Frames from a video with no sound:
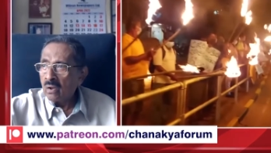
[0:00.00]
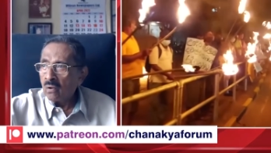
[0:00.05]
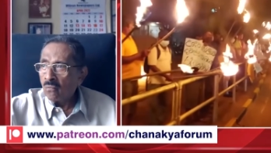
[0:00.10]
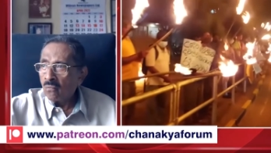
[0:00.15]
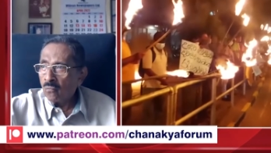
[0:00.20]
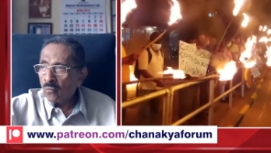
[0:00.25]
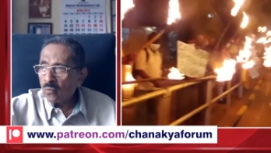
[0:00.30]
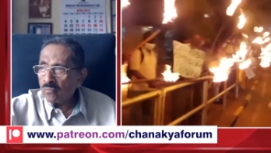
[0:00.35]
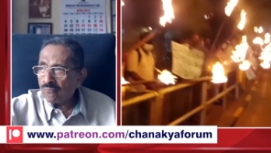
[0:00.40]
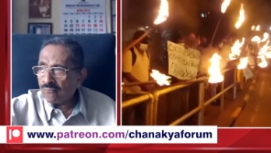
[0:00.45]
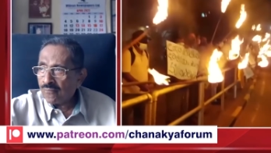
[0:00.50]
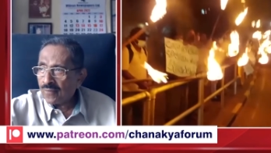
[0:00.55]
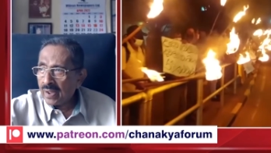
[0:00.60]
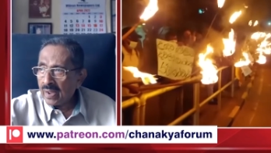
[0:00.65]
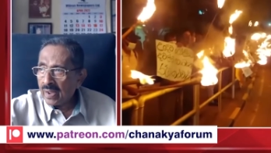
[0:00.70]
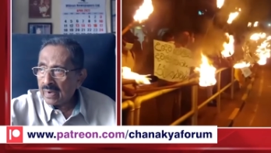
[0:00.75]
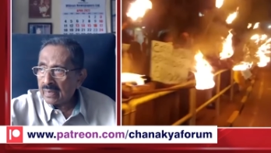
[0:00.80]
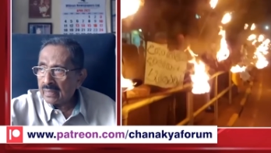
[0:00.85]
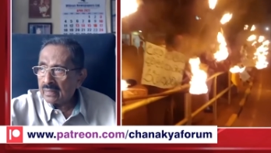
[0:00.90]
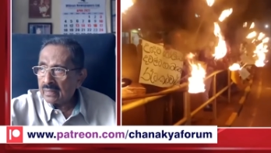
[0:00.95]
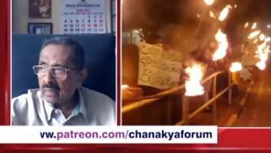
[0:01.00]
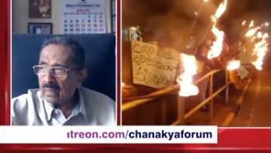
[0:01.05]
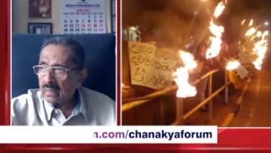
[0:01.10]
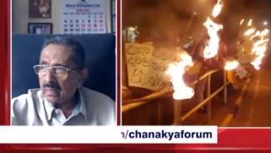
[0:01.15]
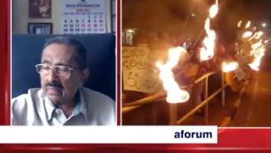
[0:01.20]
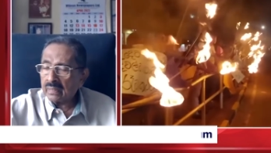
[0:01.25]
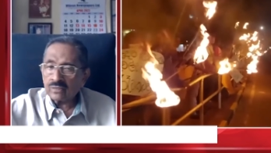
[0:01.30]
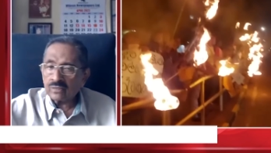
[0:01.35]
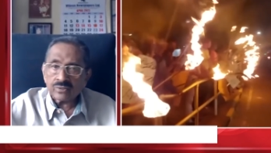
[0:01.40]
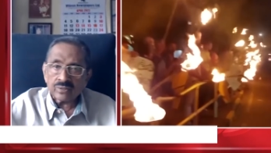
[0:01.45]
wood-fired uh,
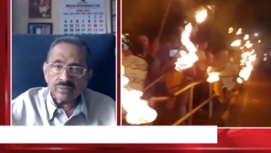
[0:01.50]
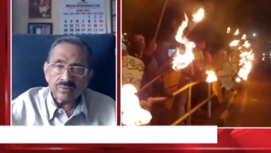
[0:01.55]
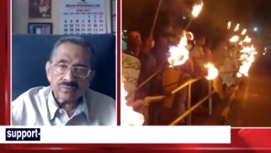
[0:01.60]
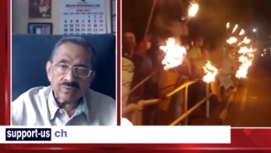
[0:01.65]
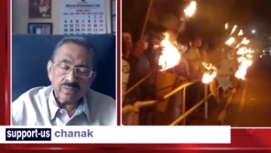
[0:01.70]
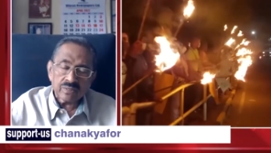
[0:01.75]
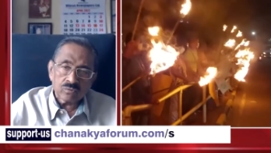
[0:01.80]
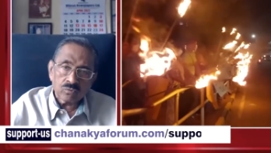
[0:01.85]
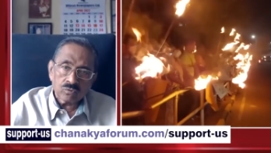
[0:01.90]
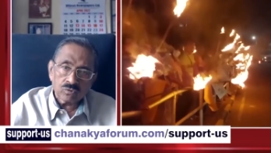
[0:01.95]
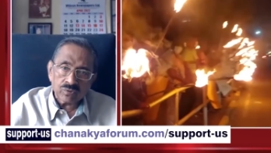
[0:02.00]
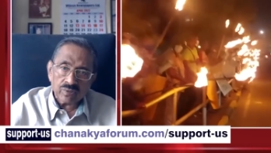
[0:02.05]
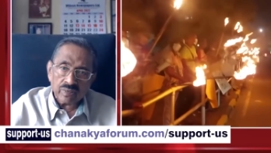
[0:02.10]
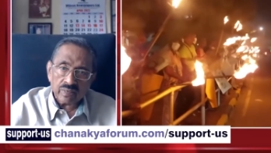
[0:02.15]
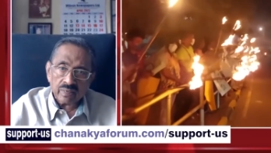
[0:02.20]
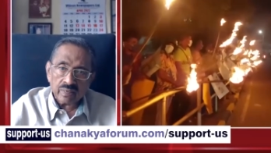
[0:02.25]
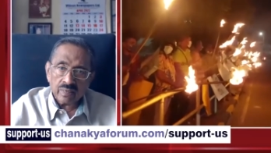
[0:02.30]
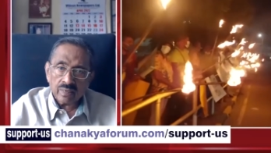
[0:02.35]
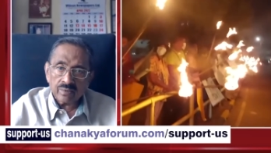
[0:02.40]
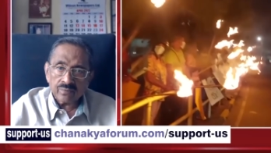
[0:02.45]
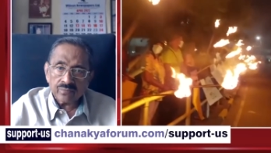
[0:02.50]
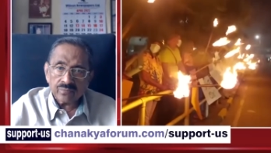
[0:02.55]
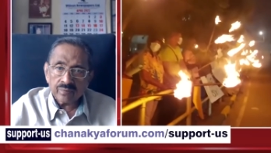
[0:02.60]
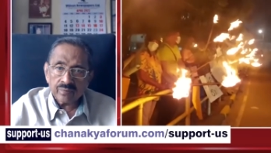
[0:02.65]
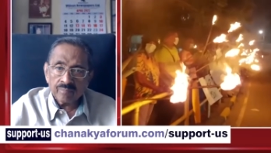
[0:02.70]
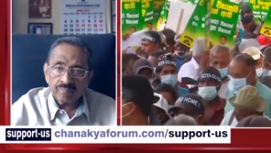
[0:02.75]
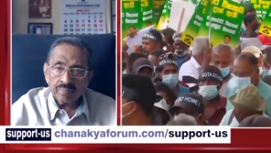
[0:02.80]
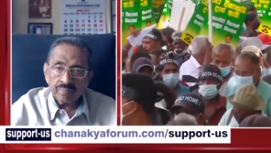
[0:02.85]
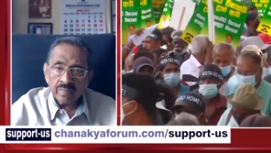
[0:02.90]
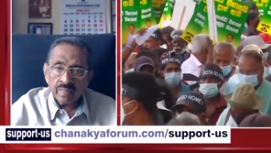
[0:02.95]
kitchens in those areas.
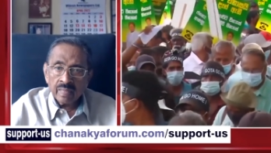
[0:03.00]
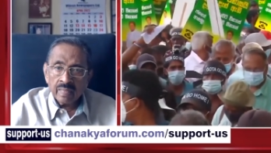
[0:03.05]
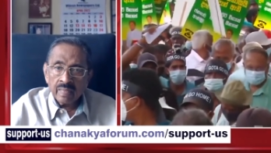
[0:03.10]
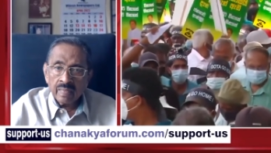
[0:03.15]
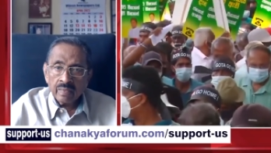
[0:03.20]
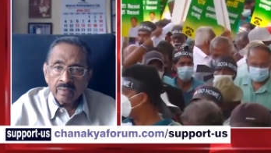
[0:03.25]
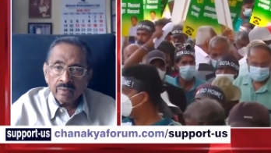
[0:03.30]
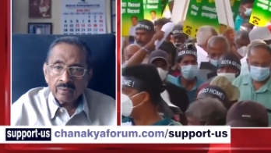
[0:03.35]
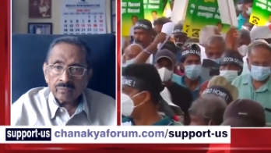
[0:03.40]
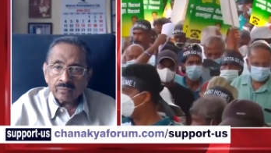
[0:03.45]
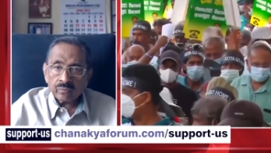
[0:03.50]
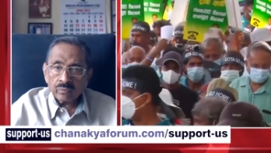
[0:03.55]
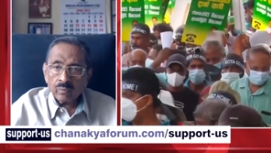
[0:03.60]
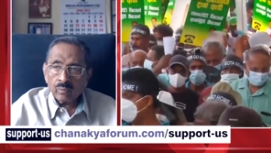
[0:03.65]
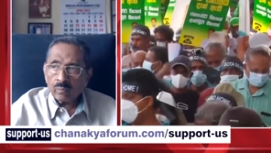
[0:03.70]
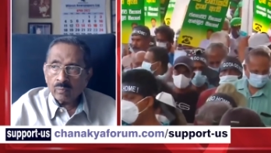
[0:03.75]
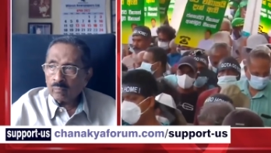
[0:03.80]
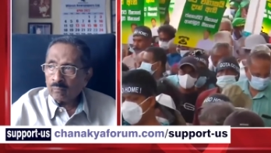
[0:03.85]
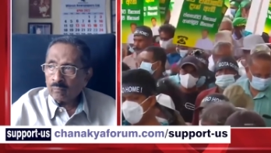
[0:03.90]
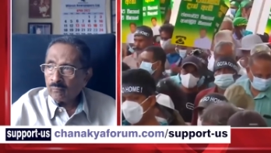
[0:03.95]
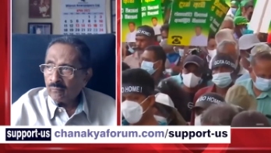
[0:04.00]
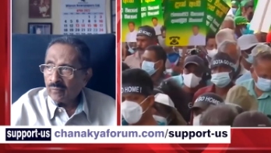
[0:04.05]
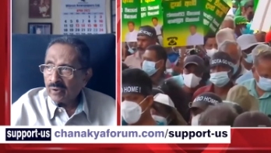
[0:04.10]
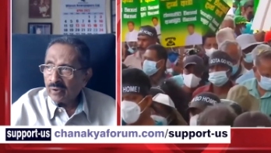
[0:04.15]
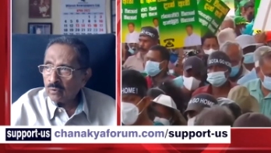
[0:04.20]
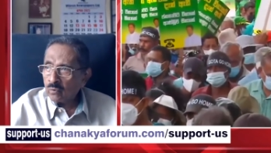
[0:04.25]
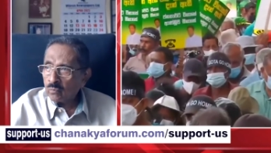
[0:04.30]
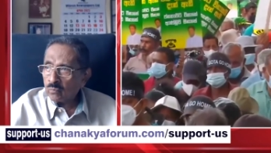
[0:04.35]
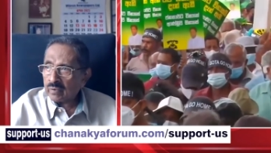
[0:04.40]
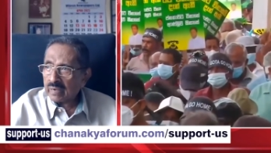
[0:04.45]
So when
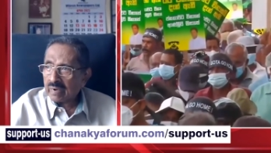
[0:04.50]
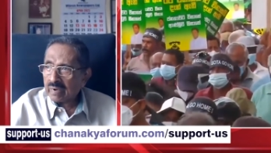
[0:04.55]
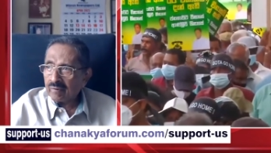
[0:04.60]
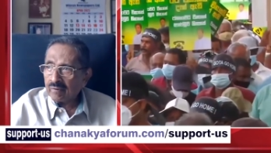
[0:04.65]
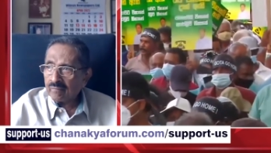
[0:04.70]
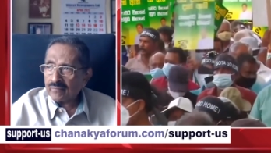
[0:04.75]
you travel